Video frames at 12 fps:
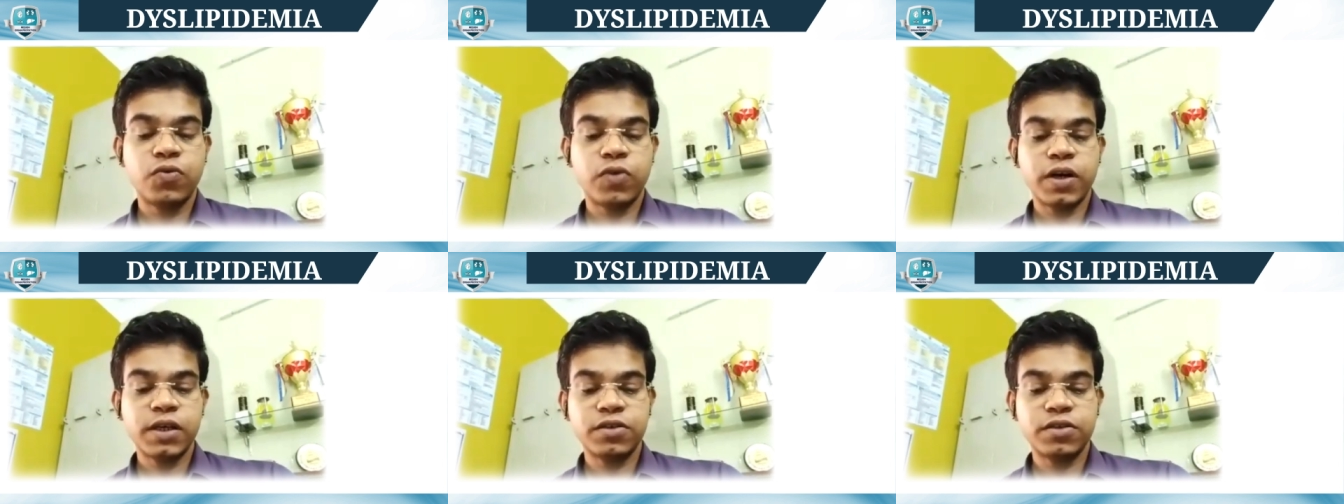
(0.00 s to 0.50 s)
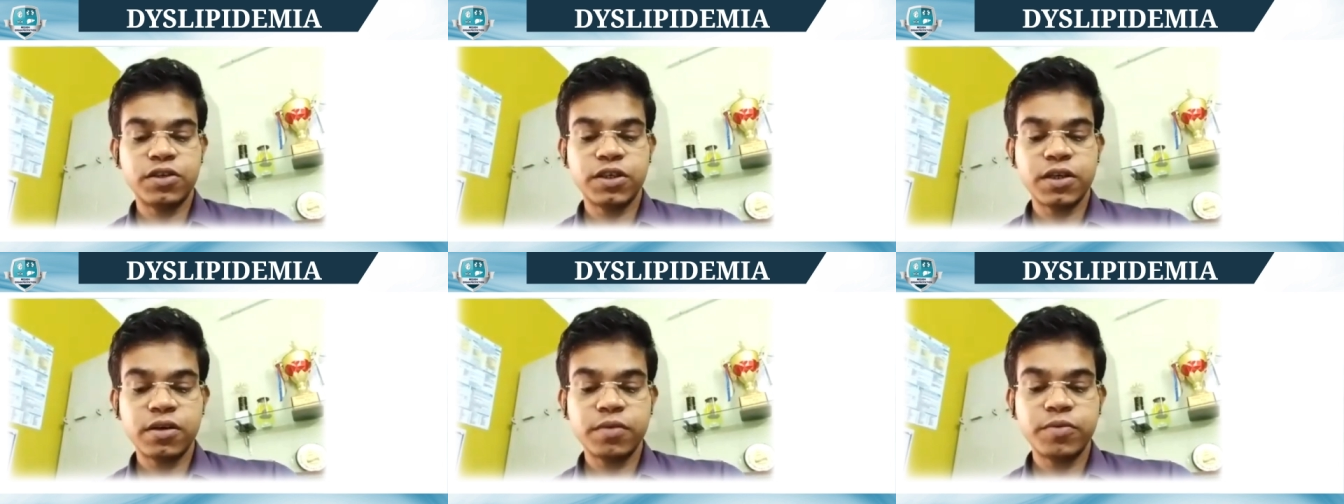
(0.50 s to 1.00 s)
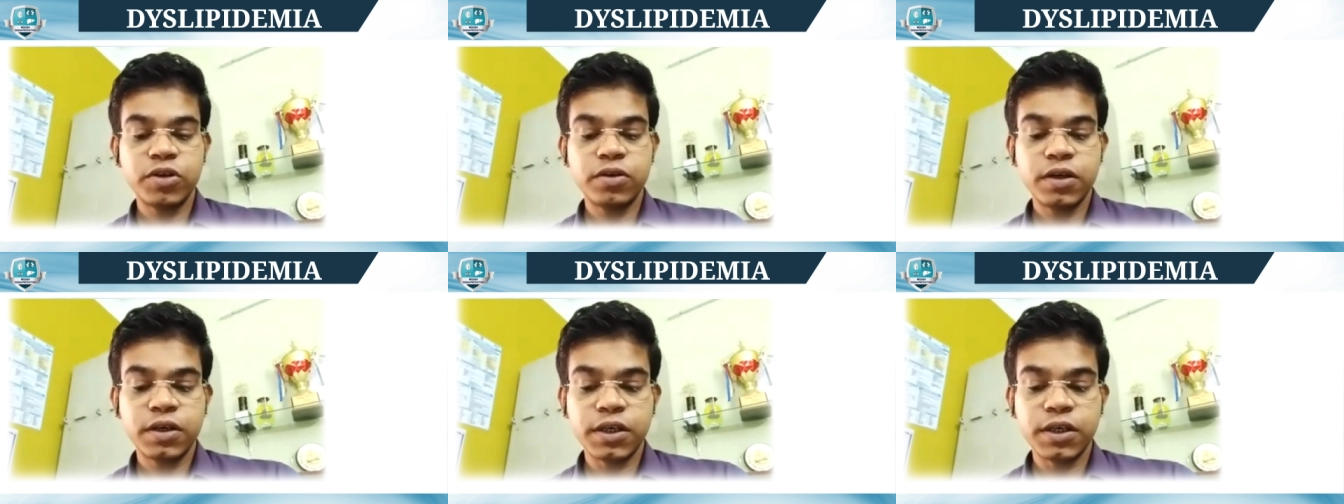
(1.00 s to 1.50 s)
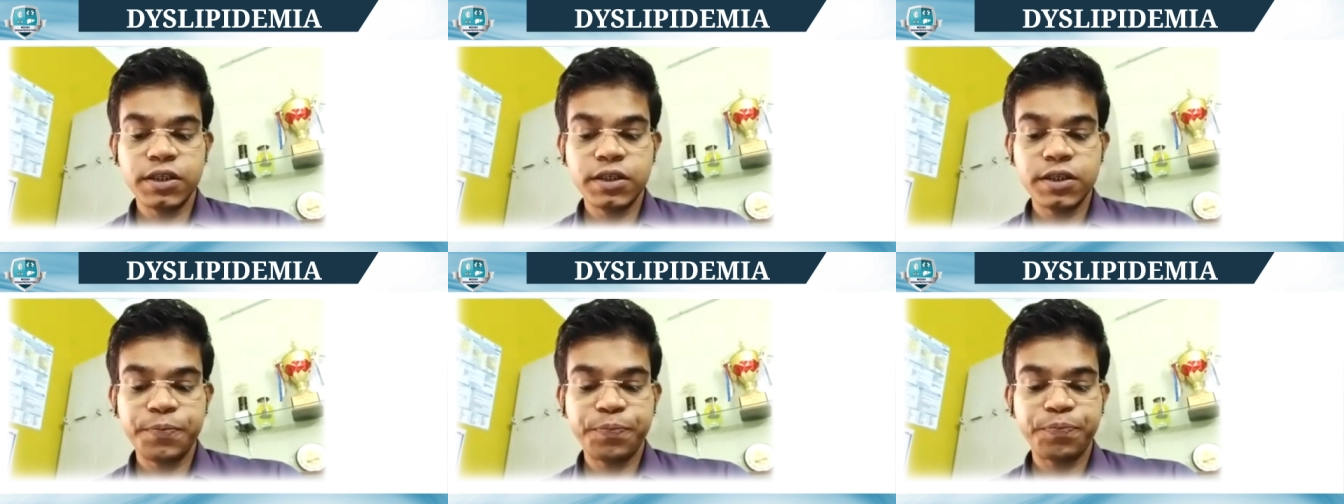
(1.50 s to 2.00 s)
Whereas desirable
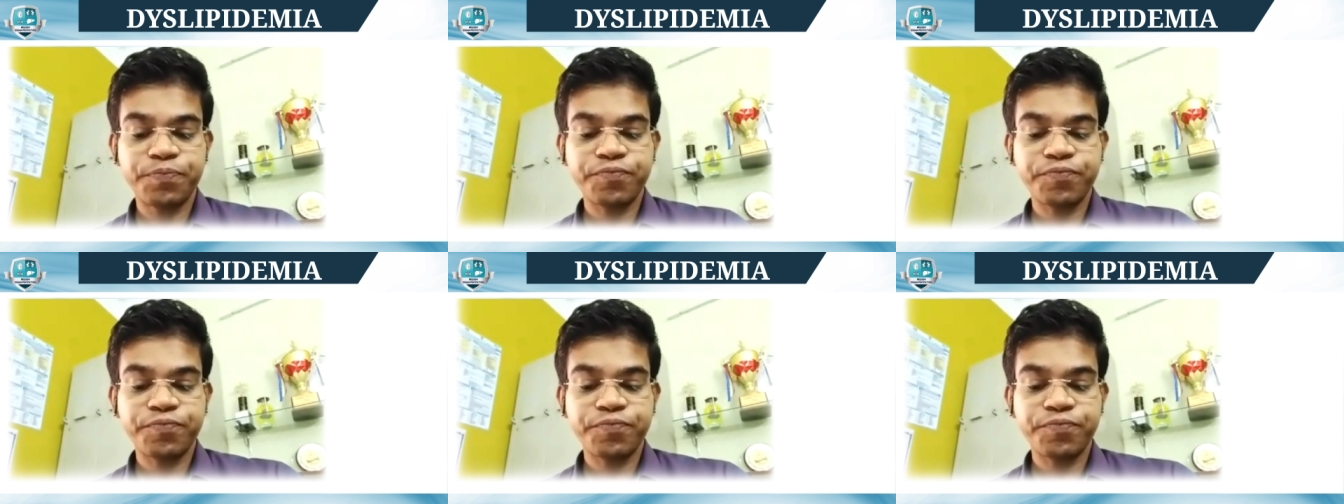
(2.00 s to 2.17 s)
is